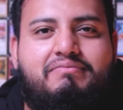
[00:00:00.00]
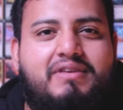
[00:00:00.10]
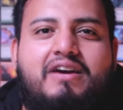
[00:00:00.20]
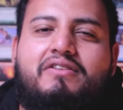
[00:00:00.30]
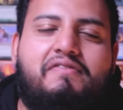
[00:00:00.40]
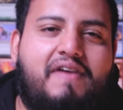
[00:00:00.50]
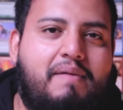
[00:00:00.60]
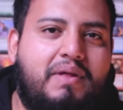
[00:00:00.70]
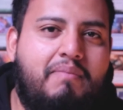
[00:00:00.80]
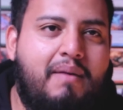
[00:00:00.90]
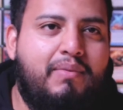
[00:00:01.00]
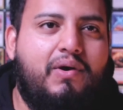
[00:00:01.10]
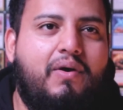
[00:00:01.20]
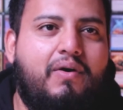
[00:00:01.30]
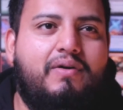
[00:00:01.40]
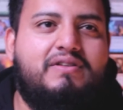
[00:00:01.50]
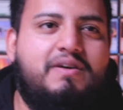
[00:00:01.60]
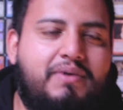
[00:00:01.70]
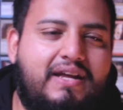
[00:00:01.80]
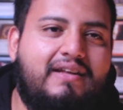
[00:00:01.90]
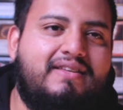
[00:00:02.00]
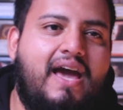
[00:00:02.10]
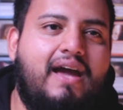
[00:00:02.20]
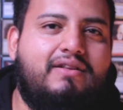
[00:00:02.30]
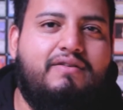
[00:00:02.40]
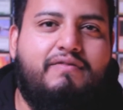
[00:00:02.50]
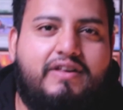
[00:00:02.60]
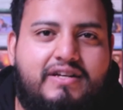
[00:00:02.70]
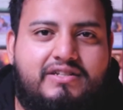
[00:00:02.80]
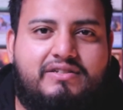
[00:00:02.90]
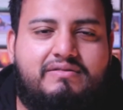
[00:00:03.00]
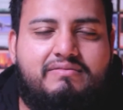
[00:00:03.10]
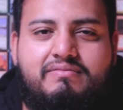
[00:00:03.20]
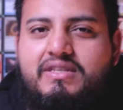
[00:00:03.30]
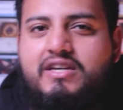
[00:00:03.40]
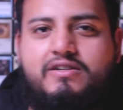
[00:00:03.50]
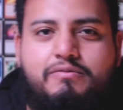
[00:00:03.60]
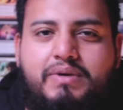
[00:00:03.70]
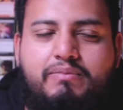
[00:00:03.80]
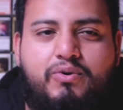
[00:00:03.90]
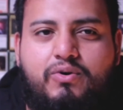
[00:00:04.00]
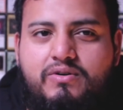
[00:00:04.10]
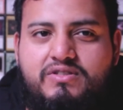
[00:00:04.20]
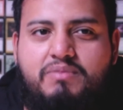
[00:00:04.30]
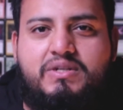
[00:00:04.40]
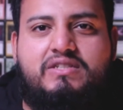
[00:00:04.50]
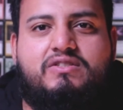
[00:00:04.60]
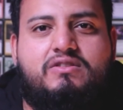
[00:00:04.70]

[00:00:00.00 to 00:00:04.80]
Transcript: killed a family member or somebody attacked your village and killed people or somebody